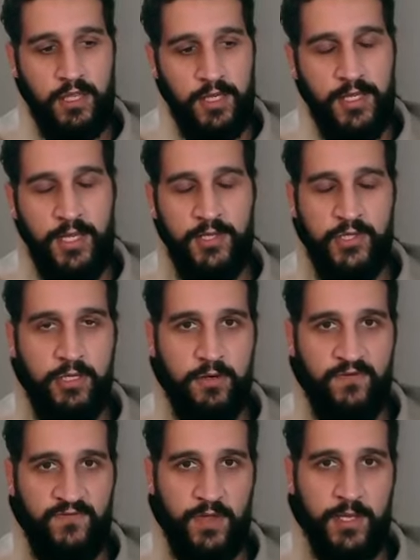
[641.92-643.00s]
Clenching your
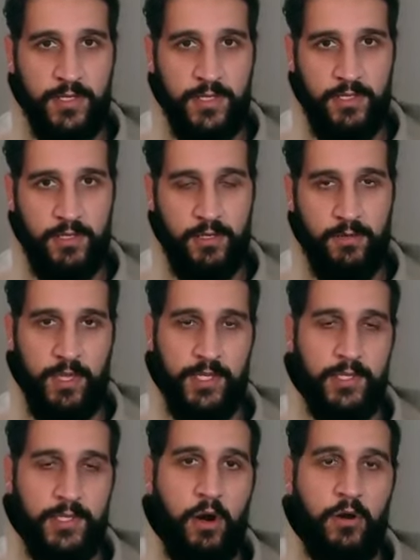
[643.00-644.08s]
fists makes
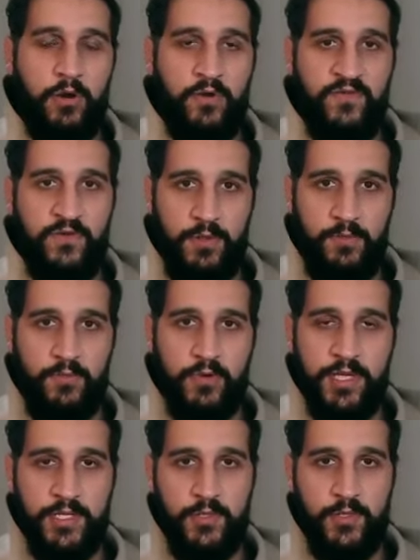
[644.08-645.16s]
it harder for the
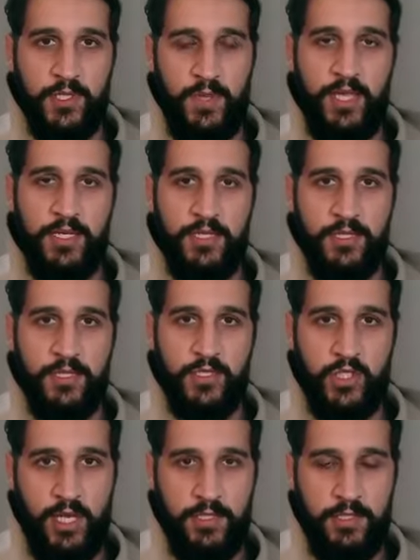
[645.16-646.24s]
breathing to expand into the
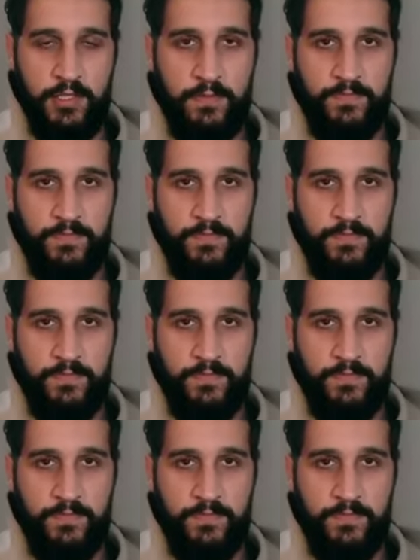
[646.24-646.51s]
chest